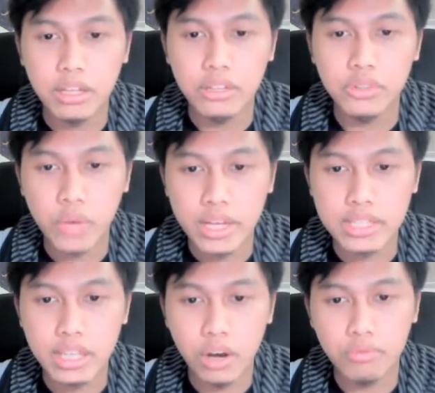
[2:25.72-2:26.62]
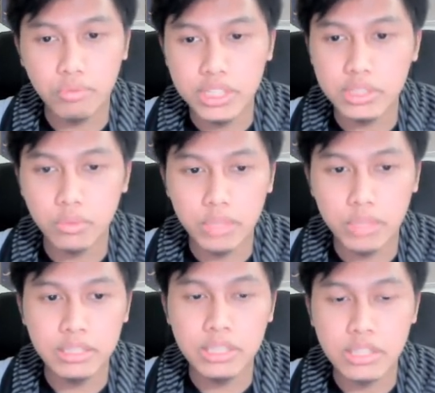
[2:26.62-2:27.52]
The rest of which will
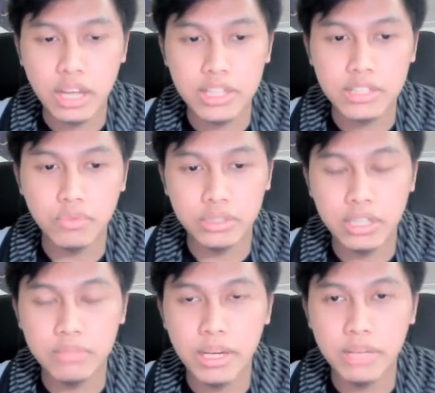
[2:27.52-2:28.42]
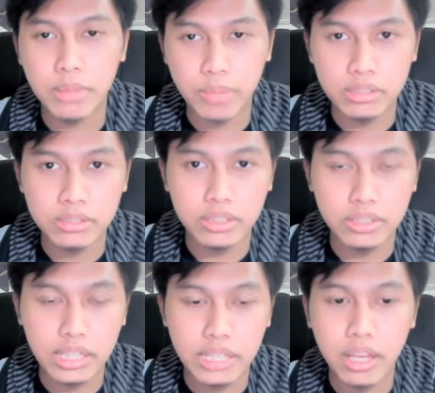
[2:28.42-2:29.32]
be discussed further by my
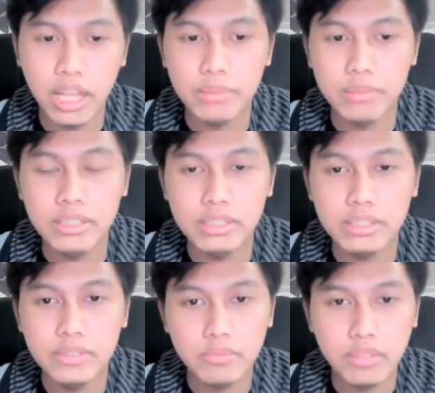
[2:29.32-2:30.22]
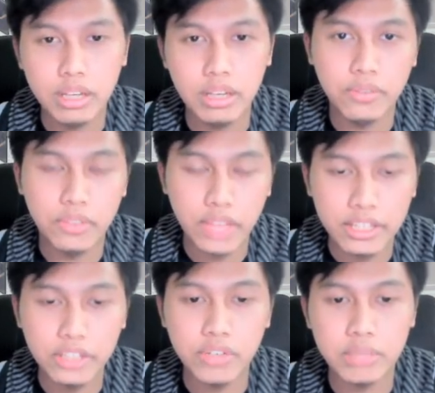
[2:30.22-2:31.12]
partner, Iqbal Habibie.
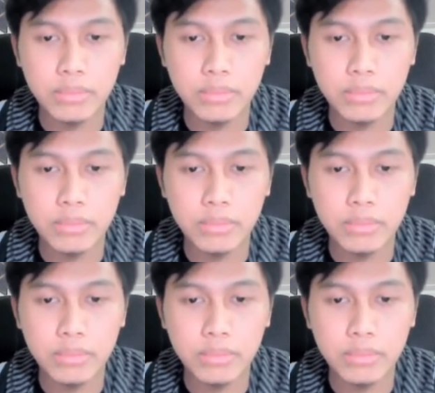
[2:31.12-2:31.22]
Thank you very